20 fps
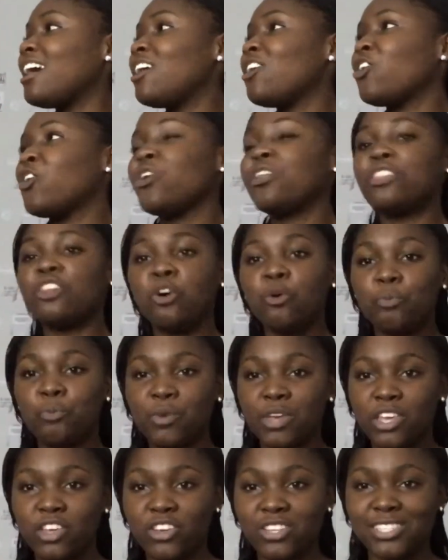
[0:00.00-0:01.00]
or they'll
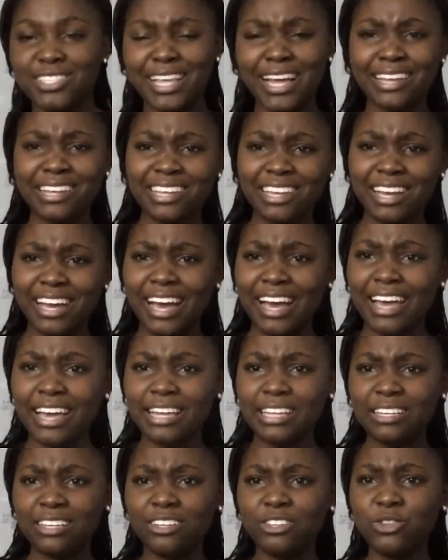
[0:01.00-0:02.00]
be in your study
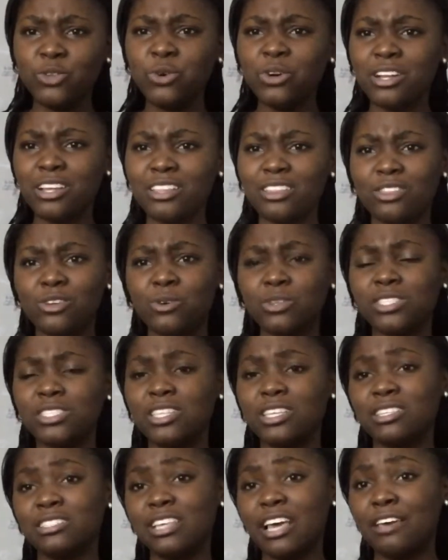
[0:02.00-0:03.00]
guide. Do read those
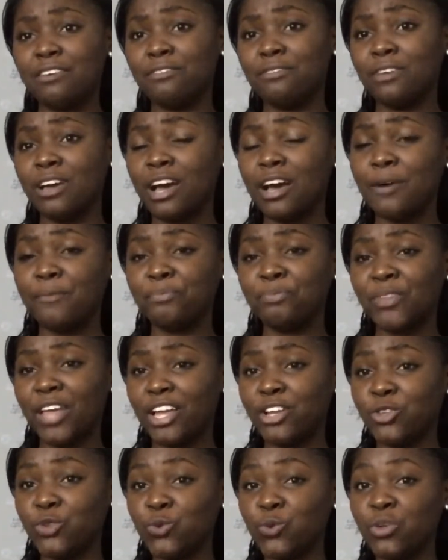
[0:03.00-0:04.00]
things. I
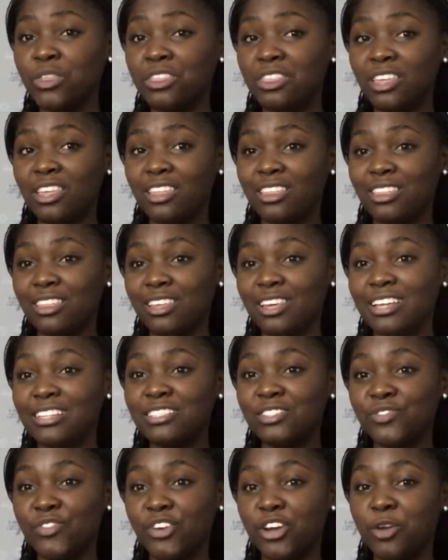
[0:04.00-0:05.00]
do think
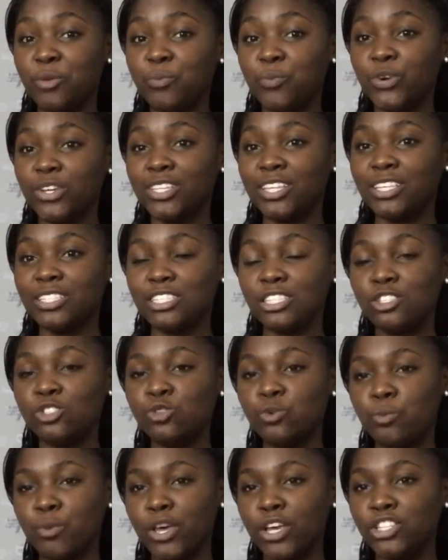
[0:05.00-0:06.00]
it's very important just
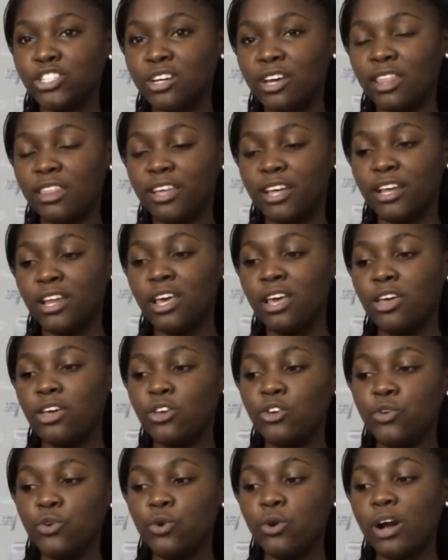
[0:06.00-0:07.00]
to make sure that
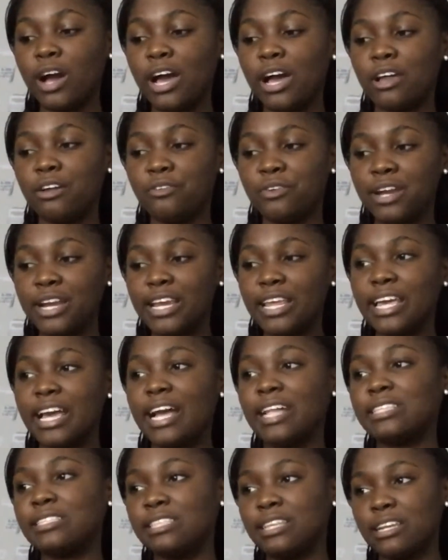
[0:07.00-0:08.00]
you are really
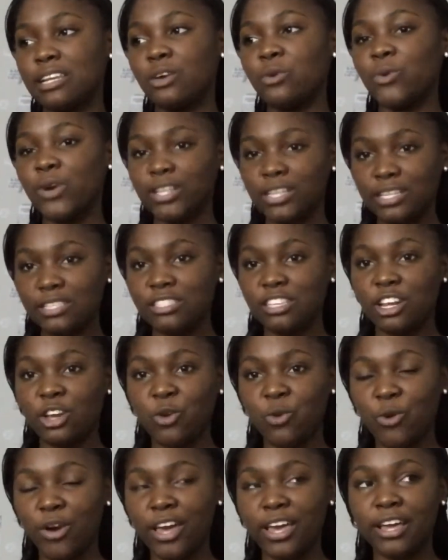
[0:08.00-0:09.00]
answering what is
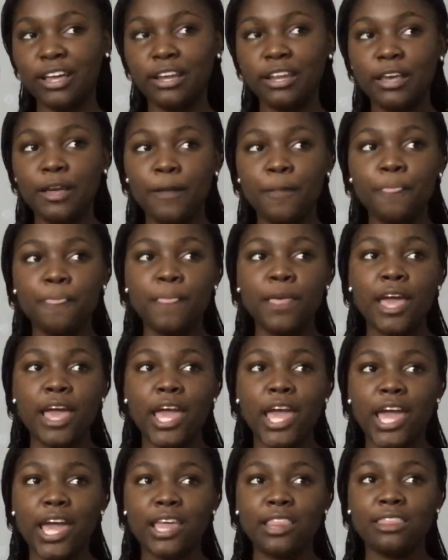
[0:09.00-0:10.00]
required.
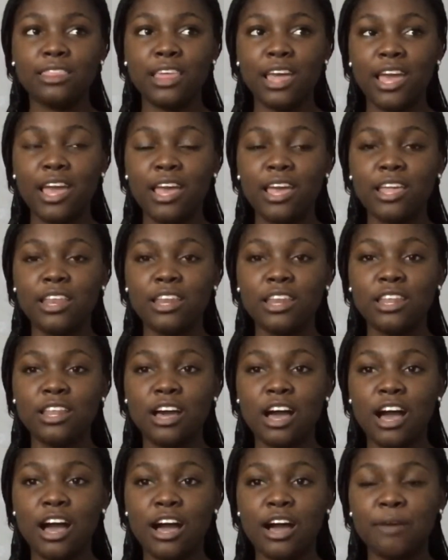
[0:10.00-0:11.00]
And then
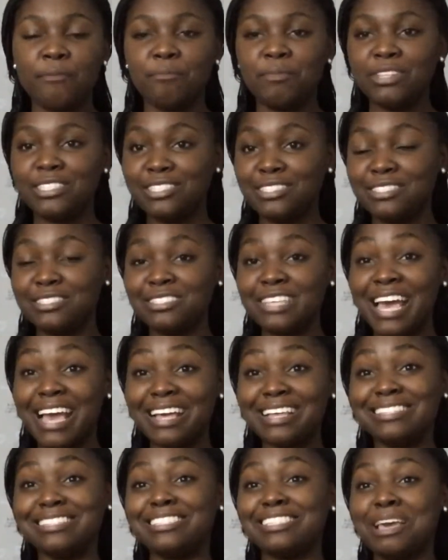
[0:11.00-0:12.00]
it's
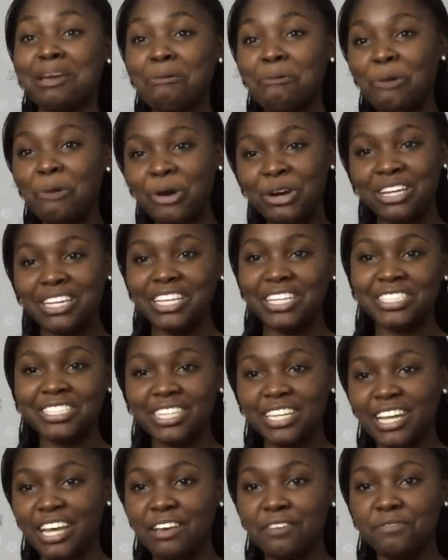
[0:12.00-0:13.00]
exam
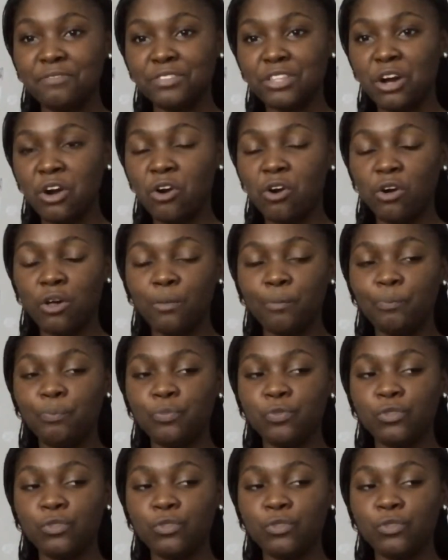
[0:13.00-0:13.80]
condition after all.